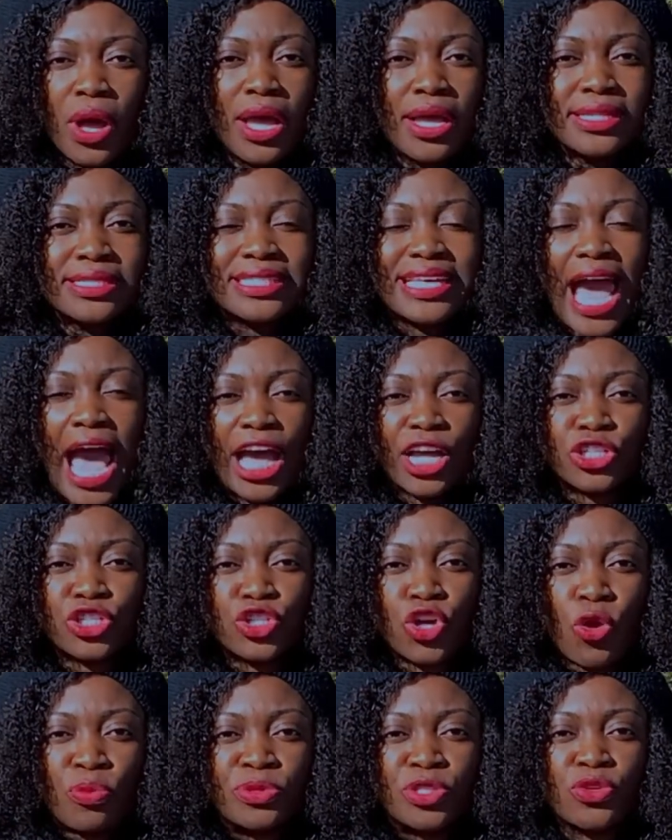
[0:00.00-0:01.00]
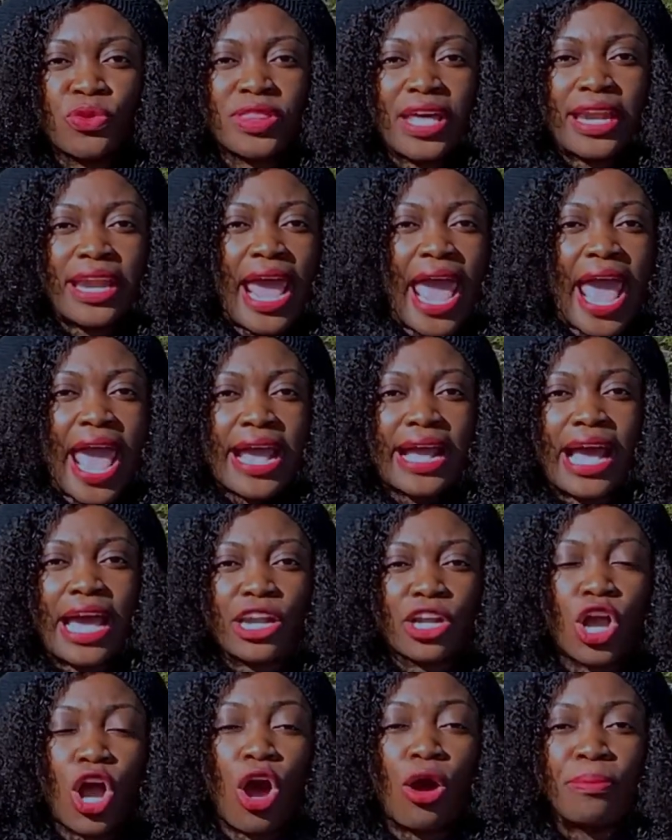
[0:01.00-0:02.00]
tank tops so that air can
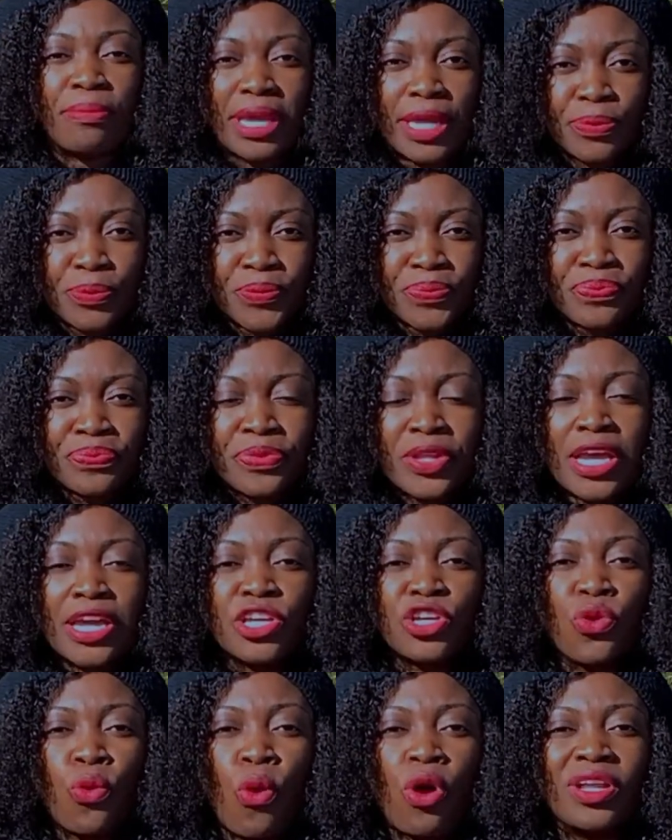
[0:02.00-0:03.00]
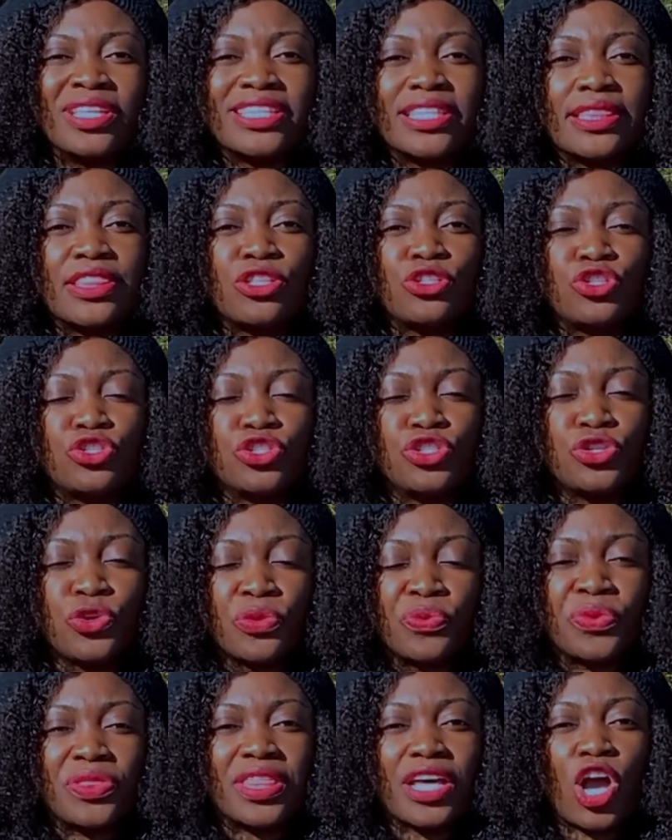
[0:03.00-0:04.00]
come in. You want to do
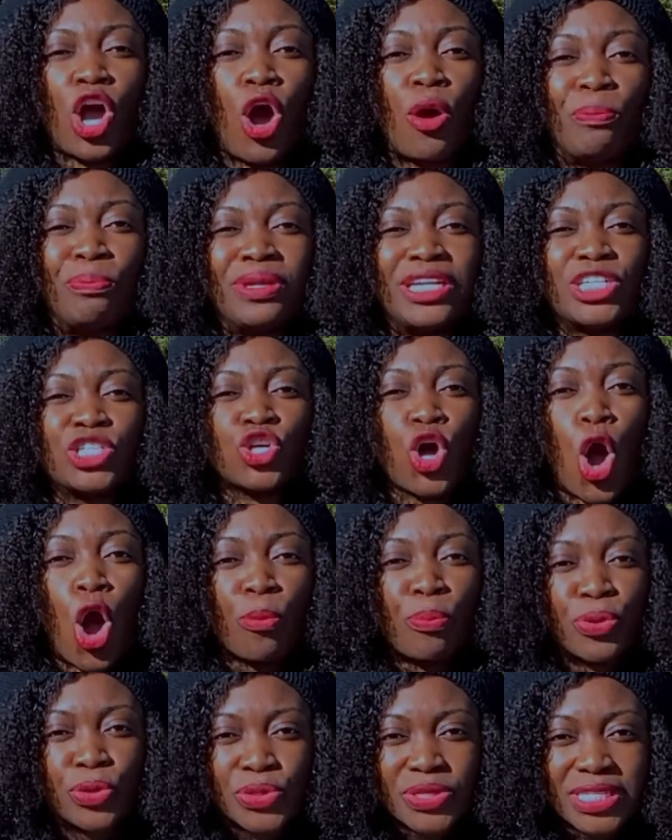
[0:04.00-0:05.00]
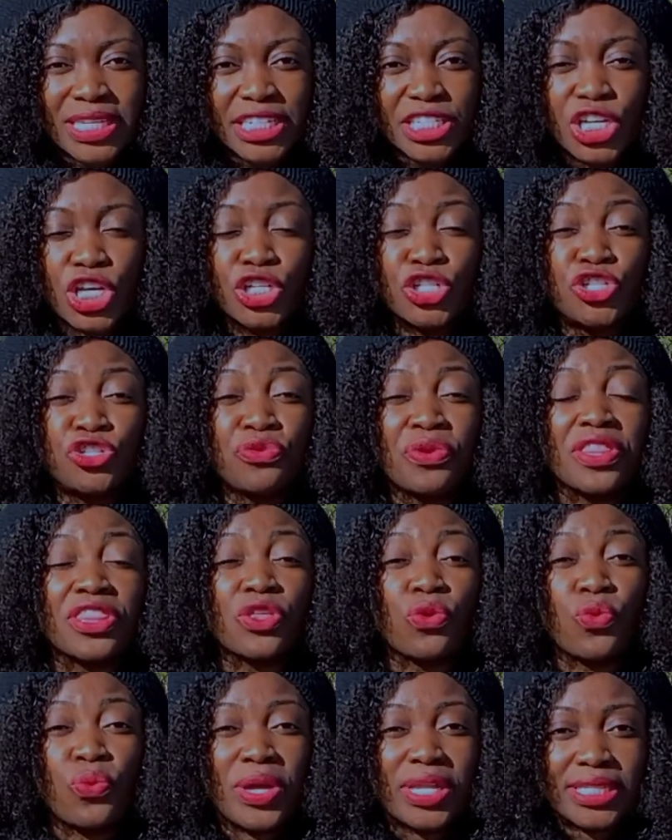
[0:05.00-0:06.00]
the complete opposite during the
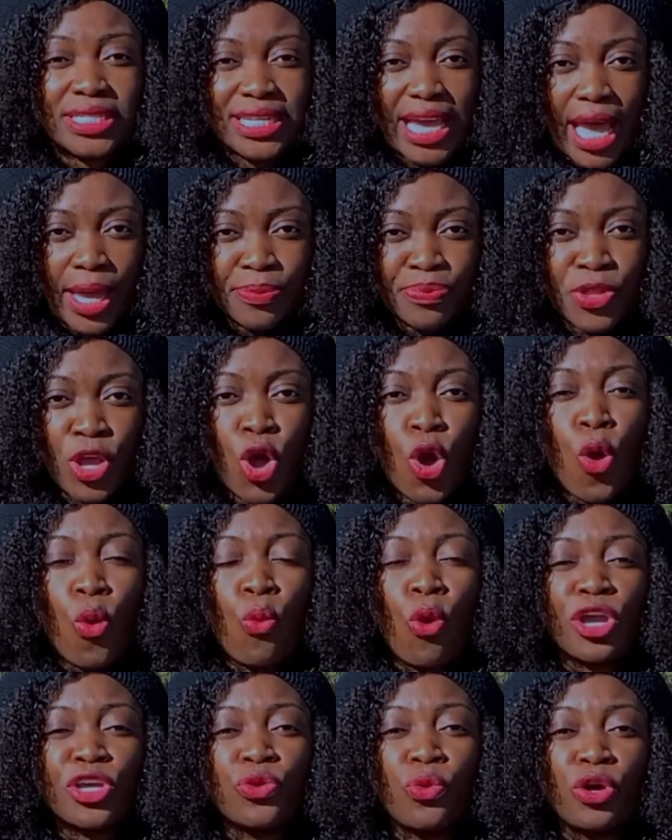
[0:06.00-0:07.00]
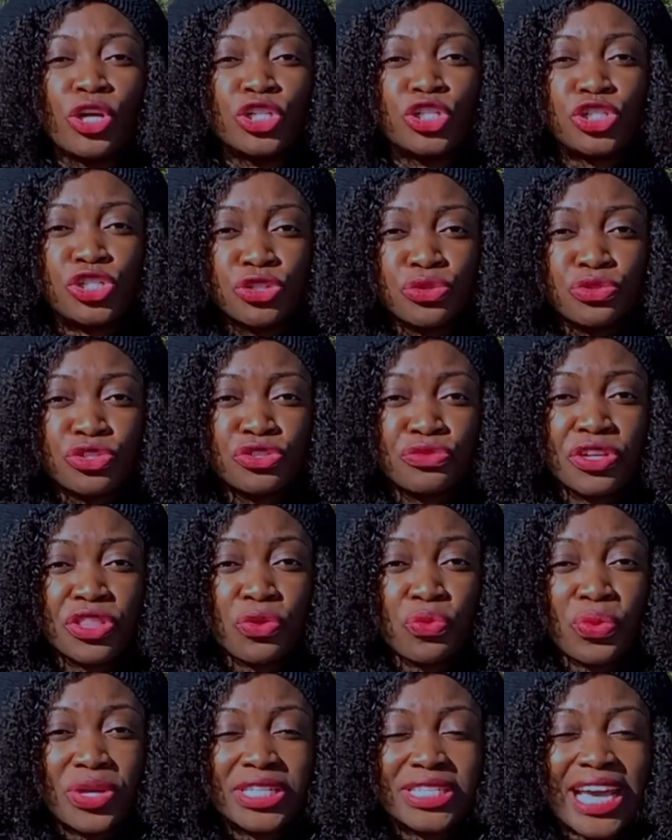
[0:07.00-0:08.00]
winter. What you want to do during the
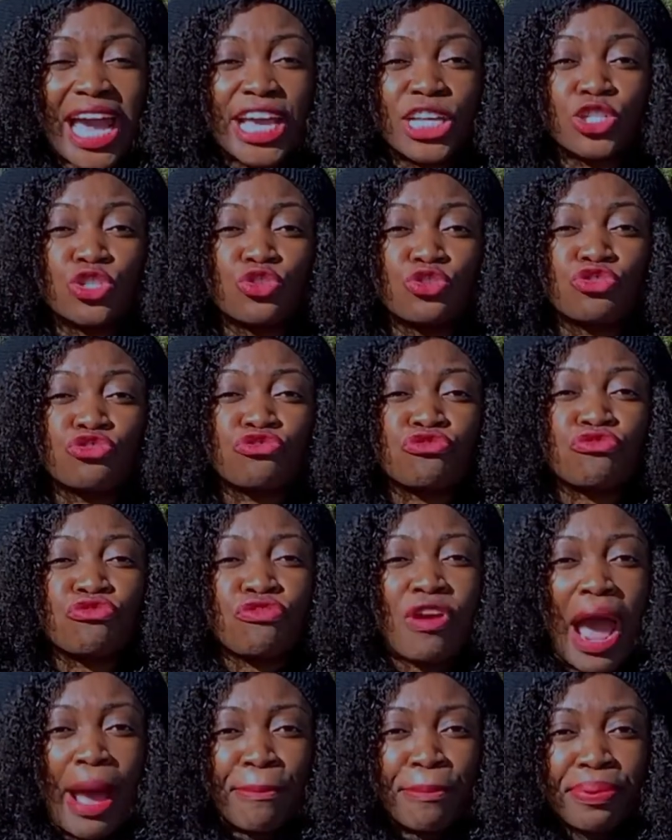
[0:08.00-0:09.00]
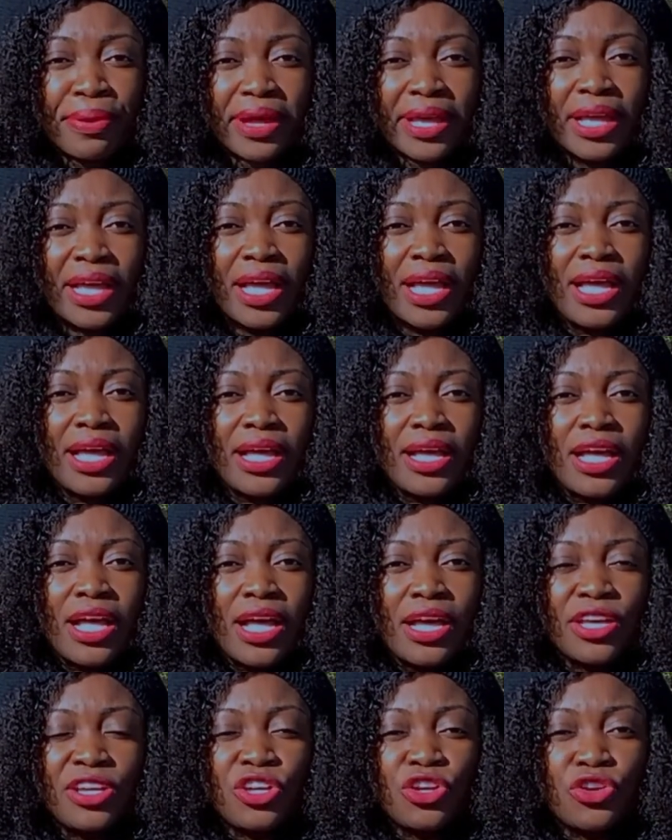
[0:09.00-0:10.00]
winter is to trap
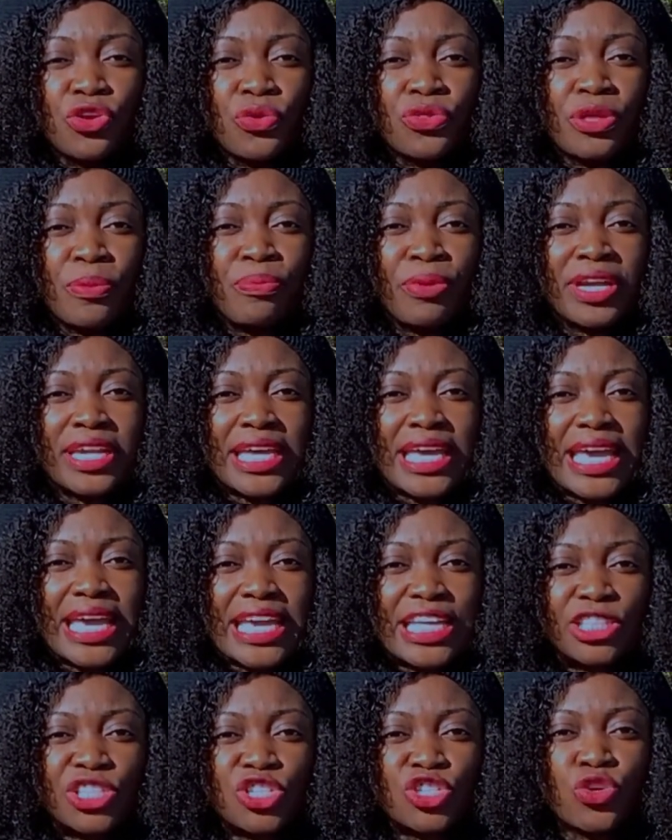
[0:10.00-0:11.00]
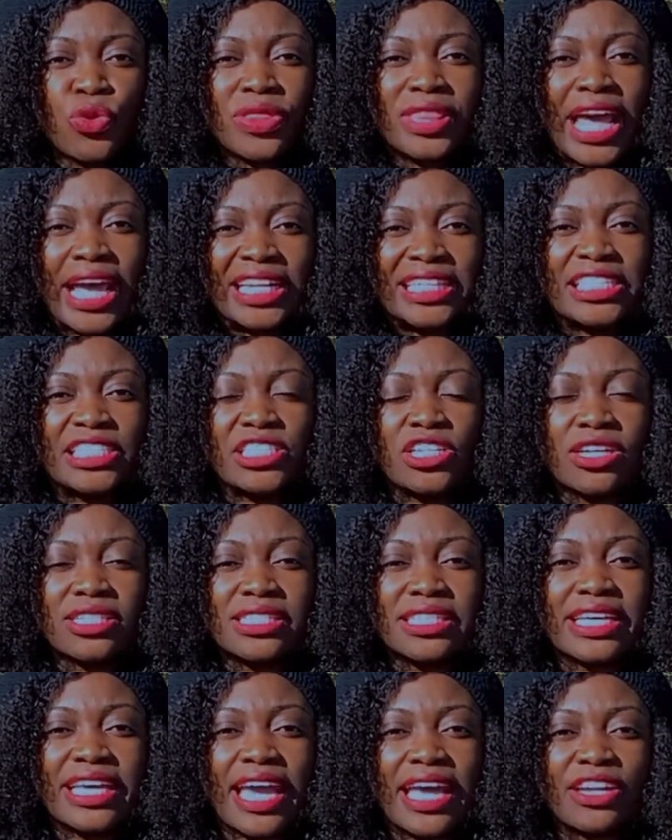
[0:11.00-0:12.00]
the body heat so that it doesn't
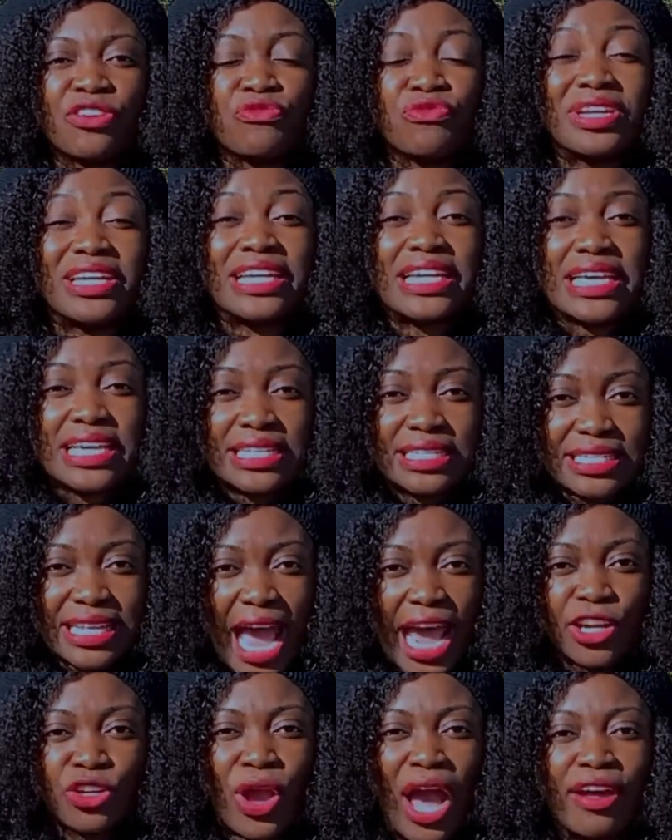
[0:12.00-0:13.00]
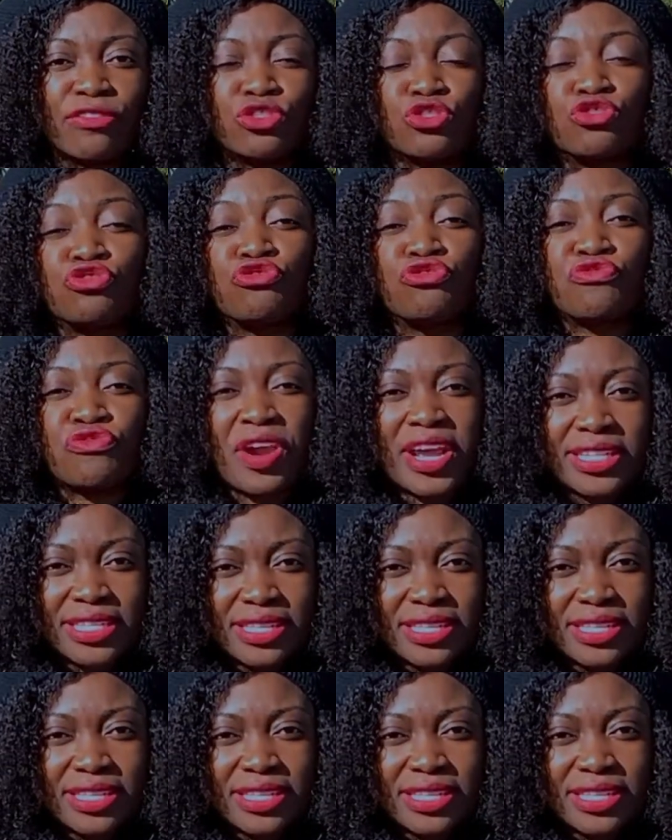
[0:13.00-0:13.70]
get released, and you have to dress